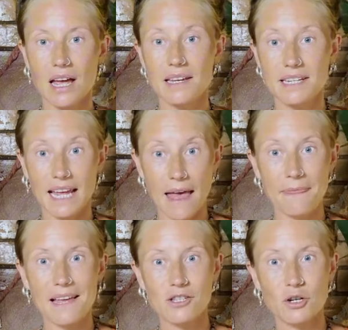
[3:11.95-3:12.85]
And again,
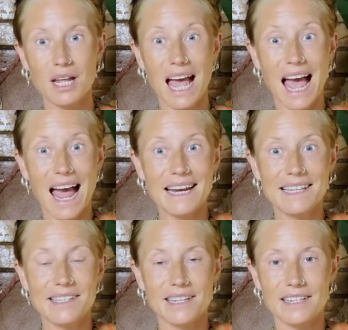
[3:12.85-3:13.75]
that's going to
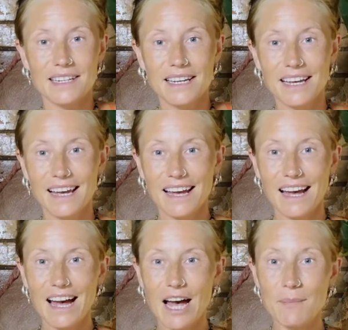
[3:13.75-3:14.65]
heighten
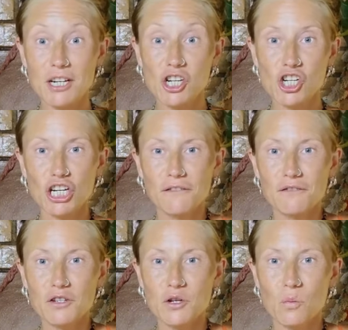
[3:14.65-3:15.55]
and shift
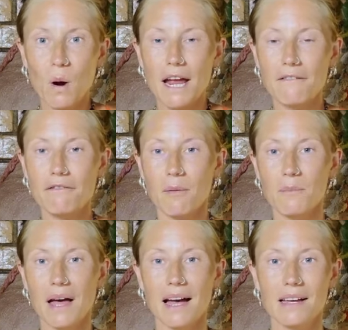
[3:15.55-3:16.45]
us away from
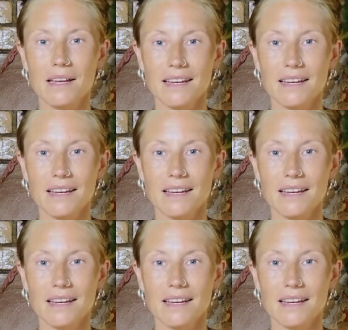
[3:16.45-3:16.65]
that